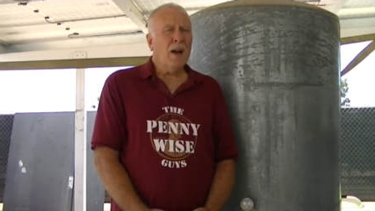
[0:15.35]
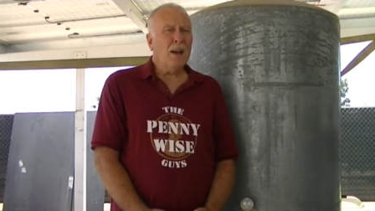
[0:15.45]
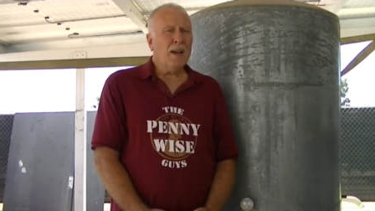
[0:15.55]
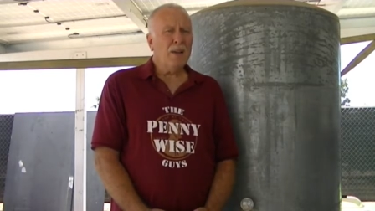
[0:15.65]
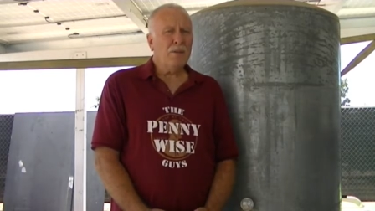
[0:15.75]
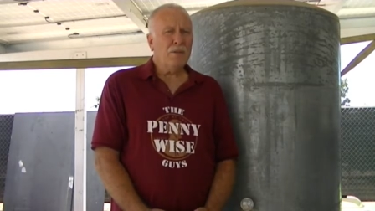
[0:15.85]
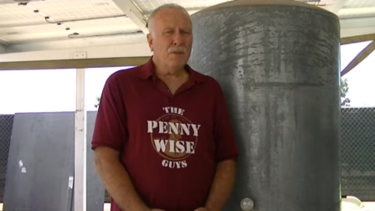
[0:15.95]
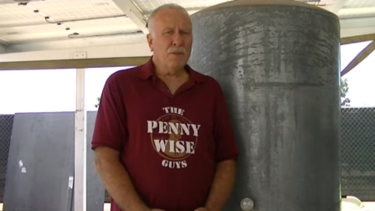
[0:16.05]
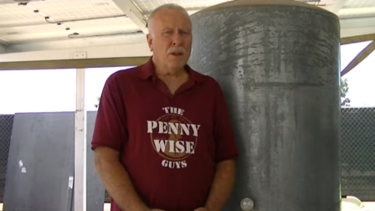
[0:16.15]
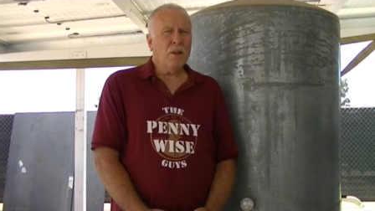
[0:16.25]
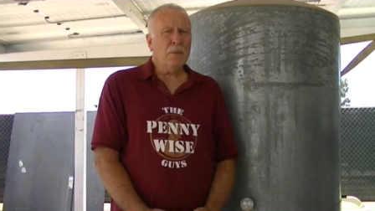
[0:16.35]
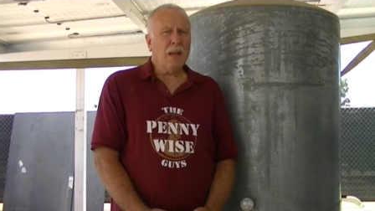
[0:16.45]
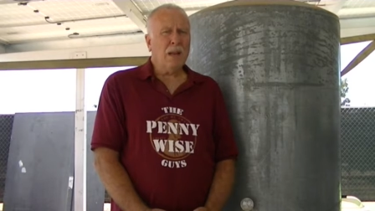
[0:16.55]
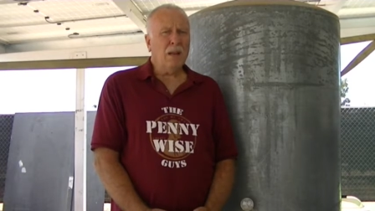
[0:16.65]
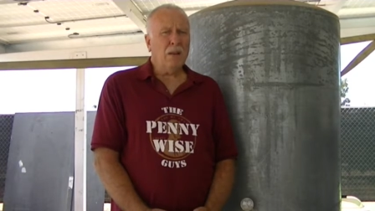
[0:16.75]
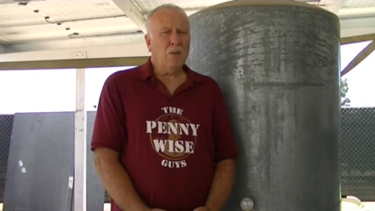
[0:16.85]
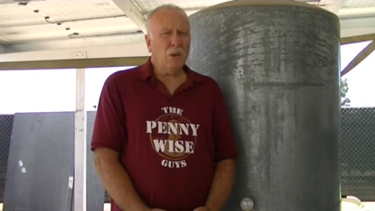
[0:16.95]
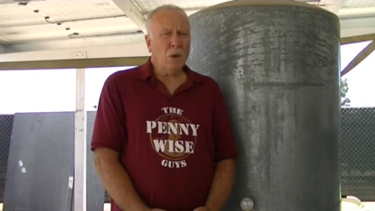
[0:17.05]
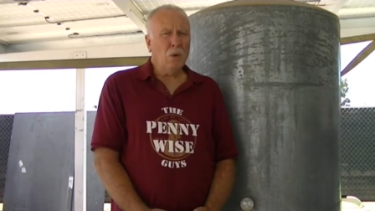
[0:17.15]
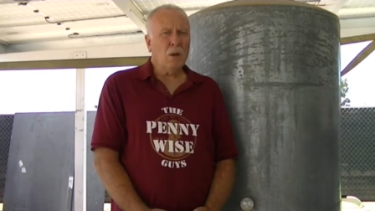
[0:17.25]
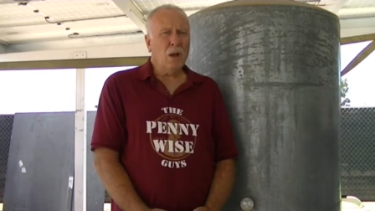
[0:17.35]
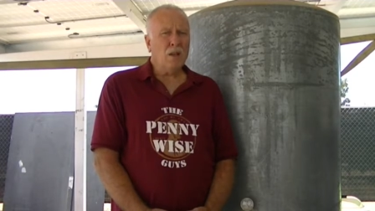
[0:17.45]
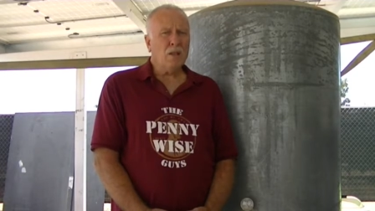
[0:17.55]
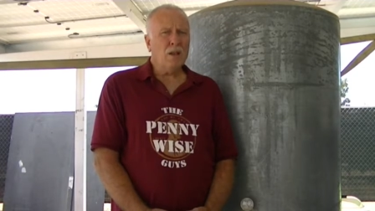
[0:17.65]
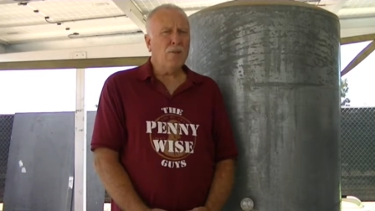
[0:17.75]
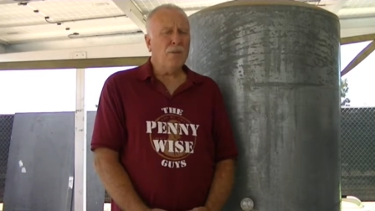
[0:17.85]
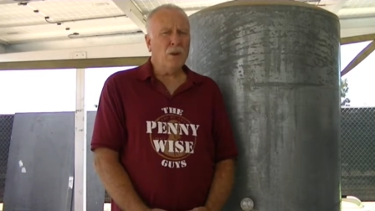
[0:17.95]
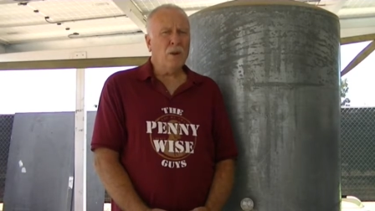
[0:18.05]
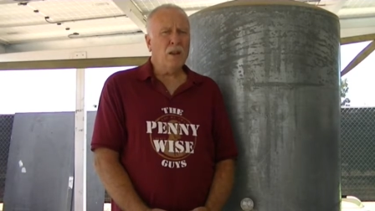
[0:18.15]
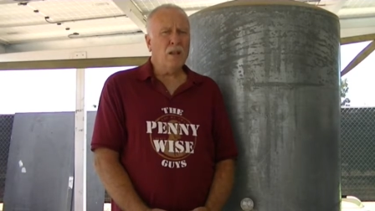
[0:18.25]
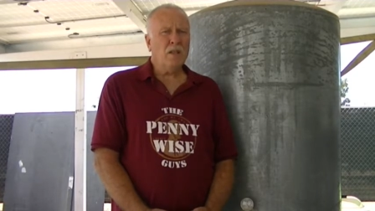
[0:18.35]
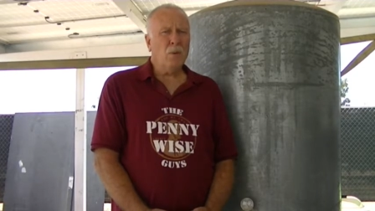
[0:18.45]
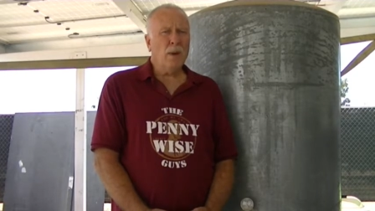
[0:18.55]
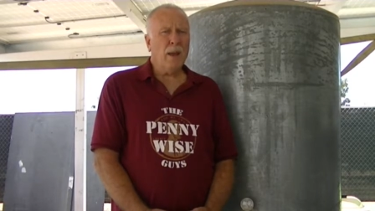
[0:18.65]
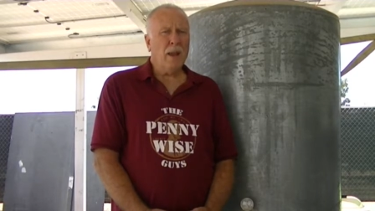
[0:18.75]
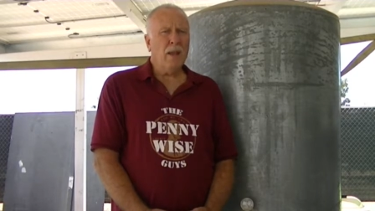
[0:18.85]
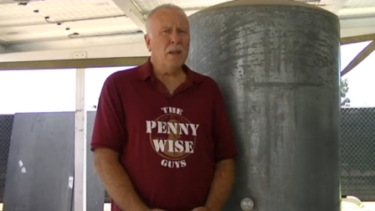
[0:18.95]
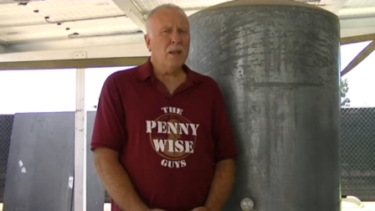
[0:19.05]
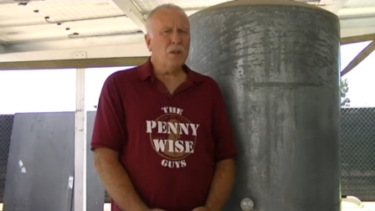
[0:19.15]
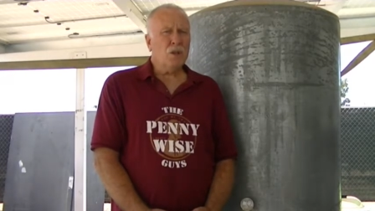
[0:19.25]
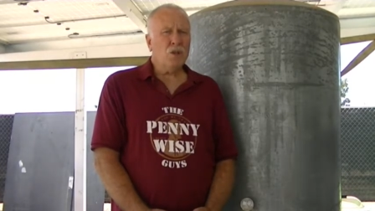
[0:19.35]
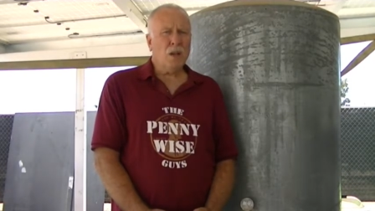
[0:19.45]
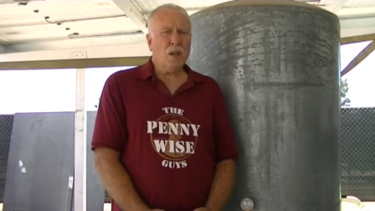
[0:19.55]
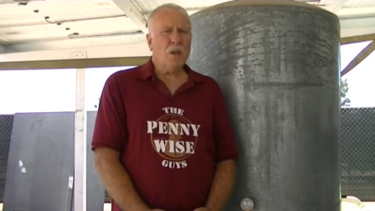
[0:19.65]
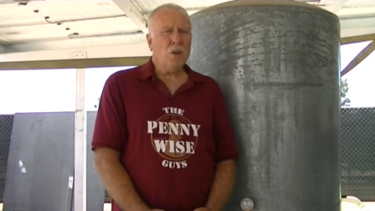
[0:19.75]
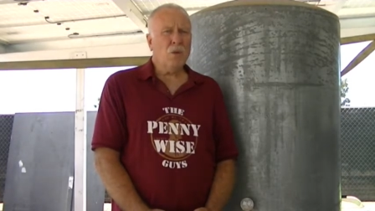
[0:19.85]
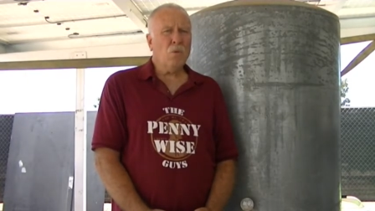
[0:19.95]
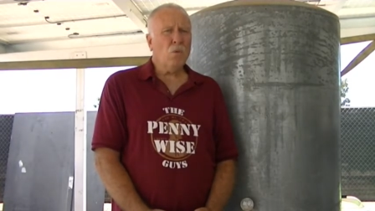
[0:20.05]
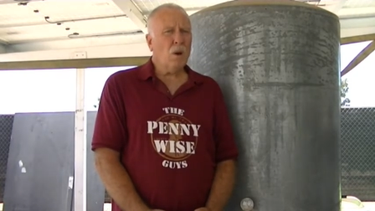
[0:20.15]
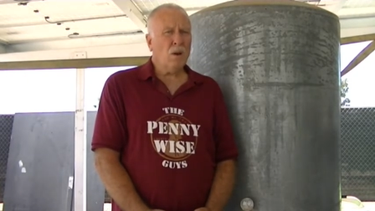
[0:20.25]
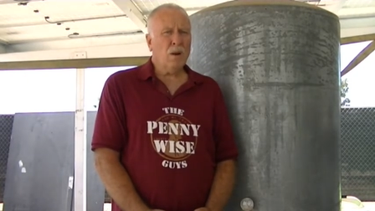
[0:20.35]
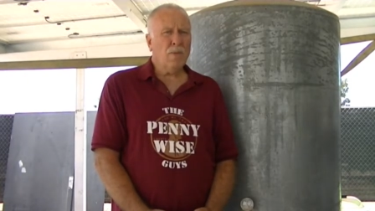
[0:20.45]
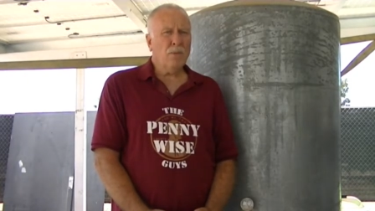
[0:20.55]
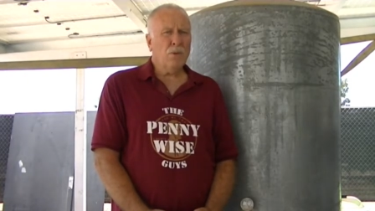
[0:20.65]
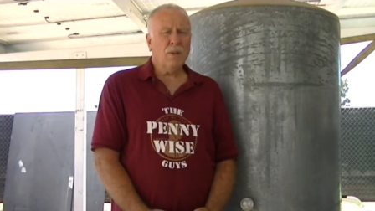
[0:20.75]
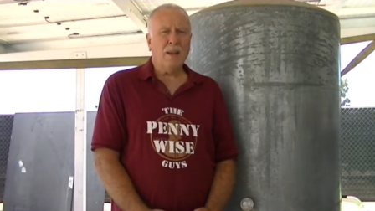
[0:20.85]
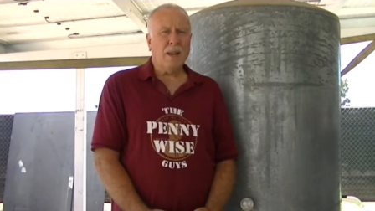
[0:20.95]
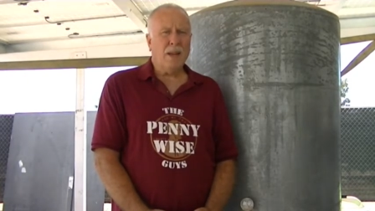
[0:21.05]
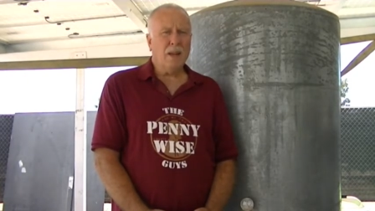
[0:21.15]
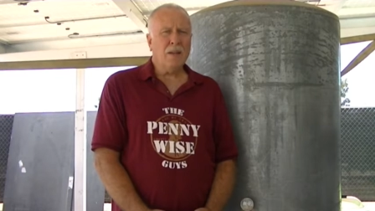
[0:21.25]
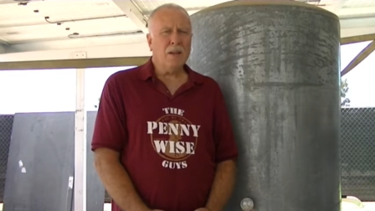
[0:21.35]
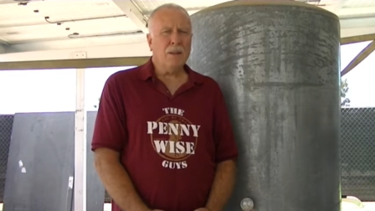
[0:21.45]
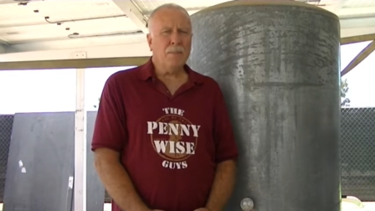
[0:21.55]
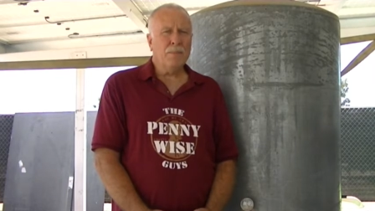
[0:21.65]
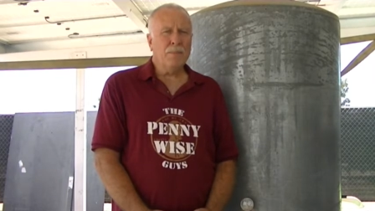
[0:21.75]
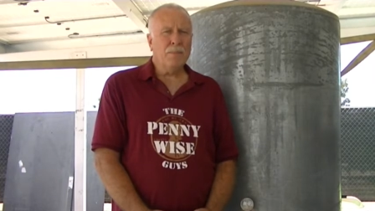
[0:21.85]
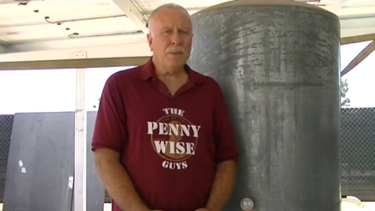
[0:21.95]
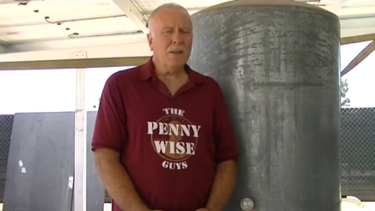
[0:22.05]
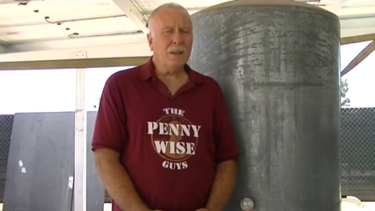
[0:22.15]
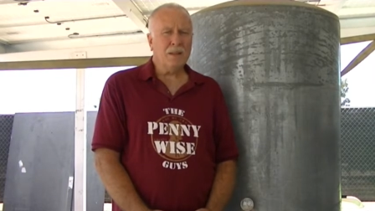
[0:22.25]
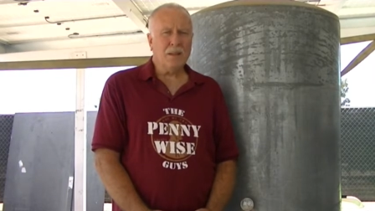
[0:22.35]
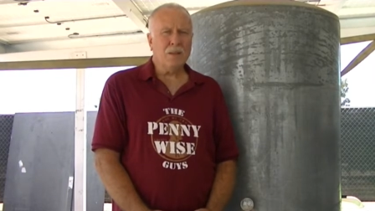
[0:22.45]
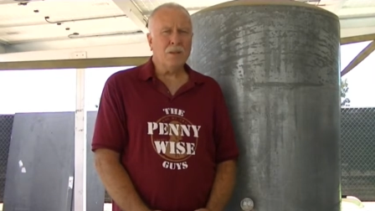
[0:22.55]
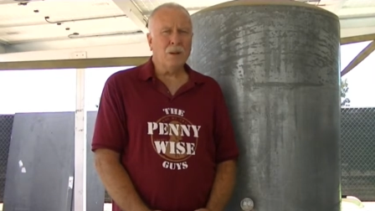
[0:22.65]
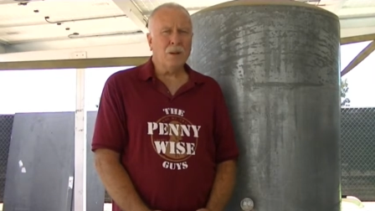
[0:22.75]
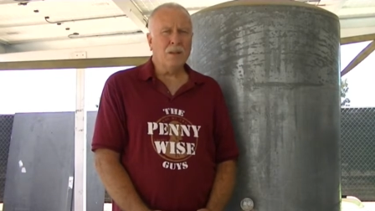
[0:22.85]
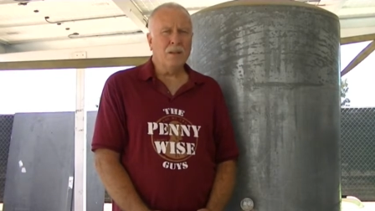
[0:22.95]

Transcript: I have developed a low-cost and very easy way to check your water level at any time. Let's get started.